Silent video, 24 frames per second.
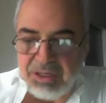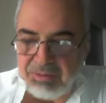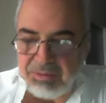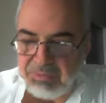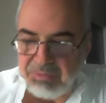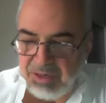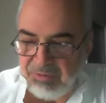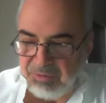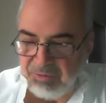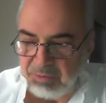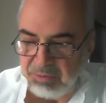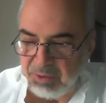
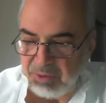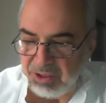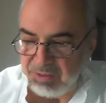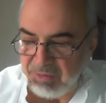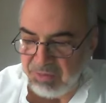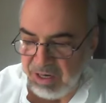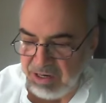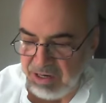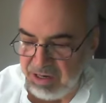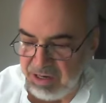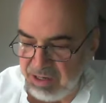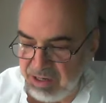everybody
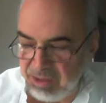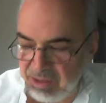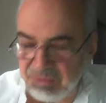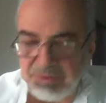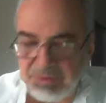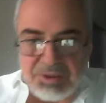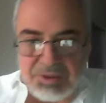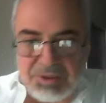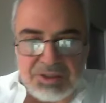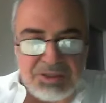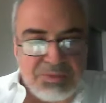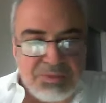might know
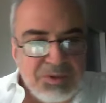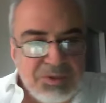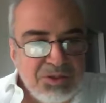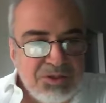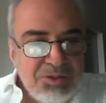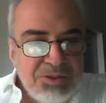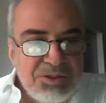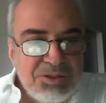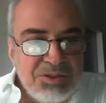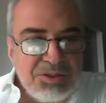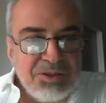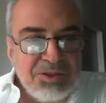this, but
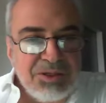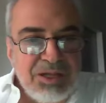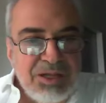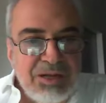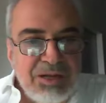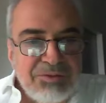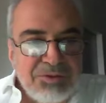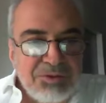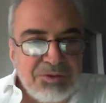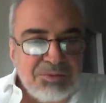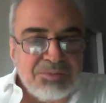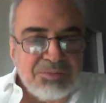you still
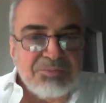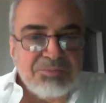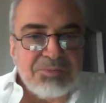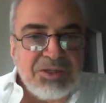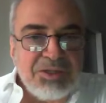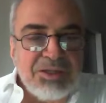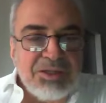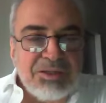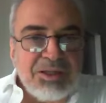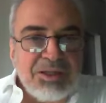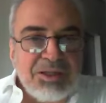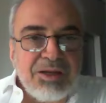have to
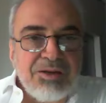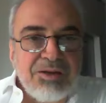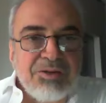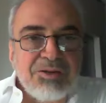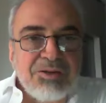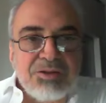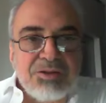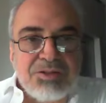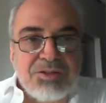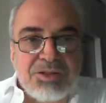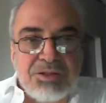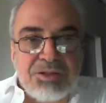take that into
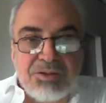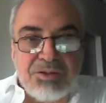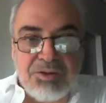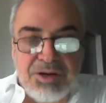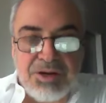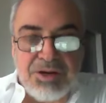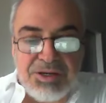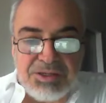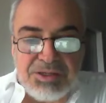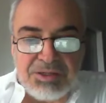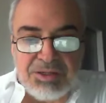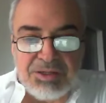
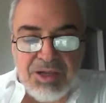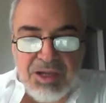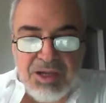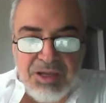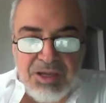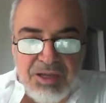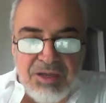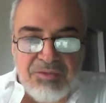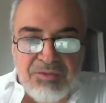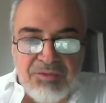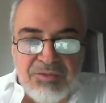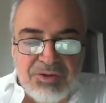consideration
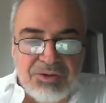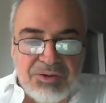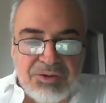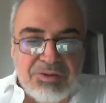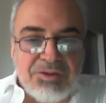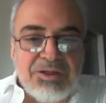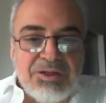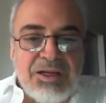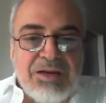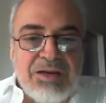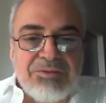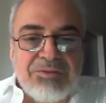if you're
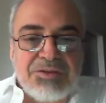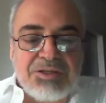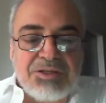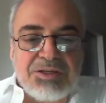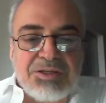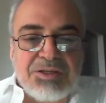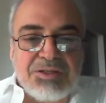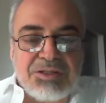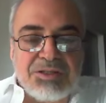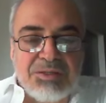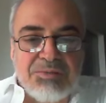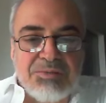going to have a
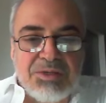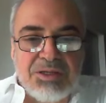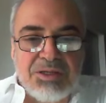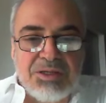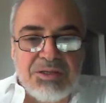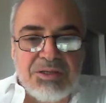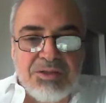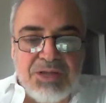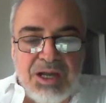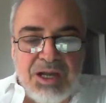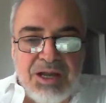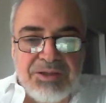system that
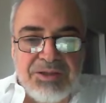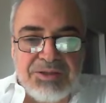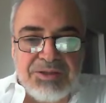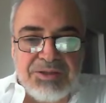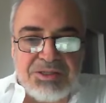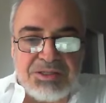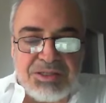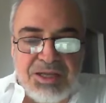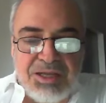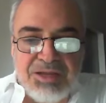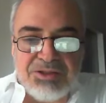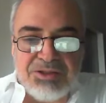
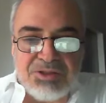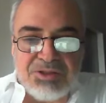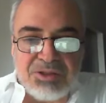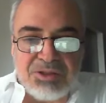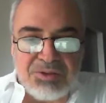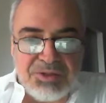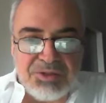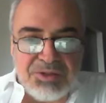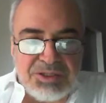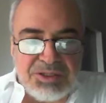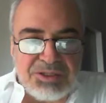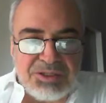understands the
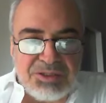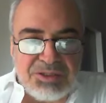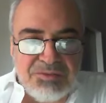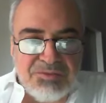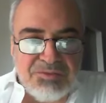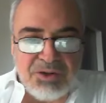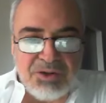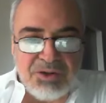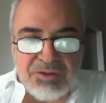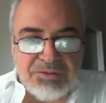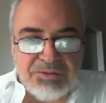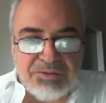risks
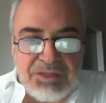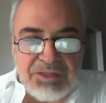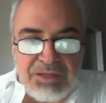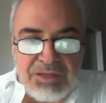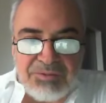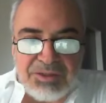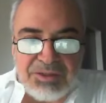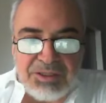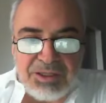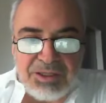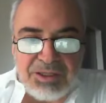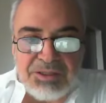involved in
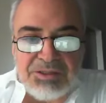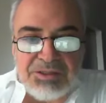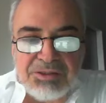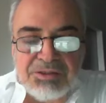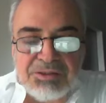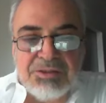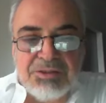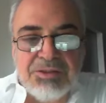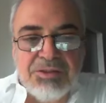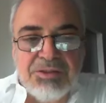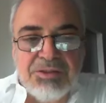navigation.